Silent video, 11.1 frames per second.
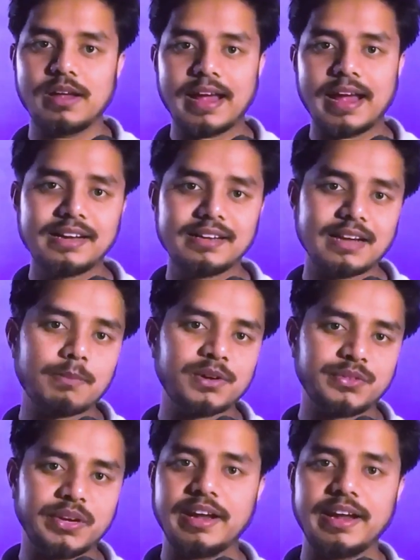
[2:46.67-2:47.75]
And number
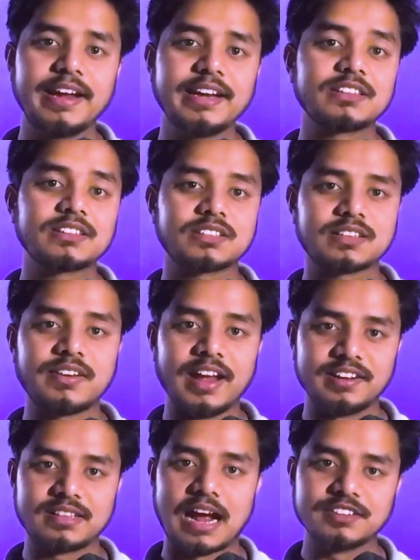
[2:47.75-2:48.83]
three, it
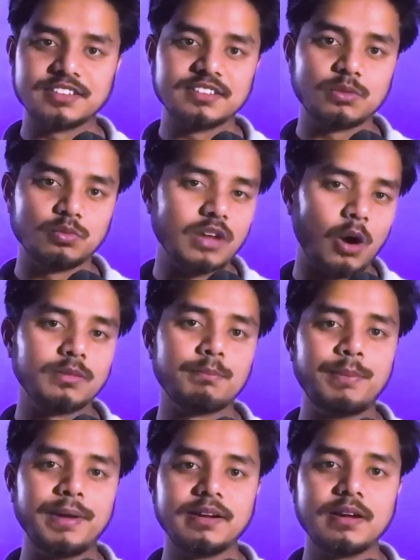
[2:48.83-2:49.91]
creates urgency without
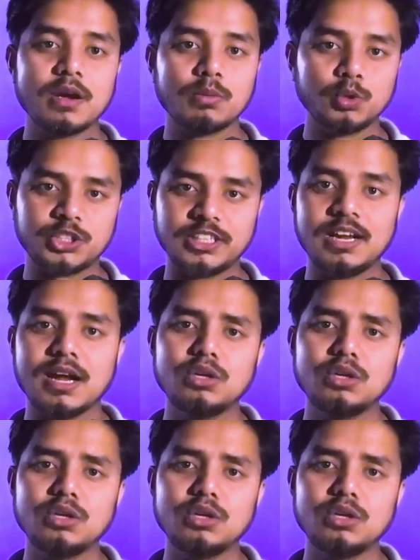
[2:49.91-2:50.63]
being pushy.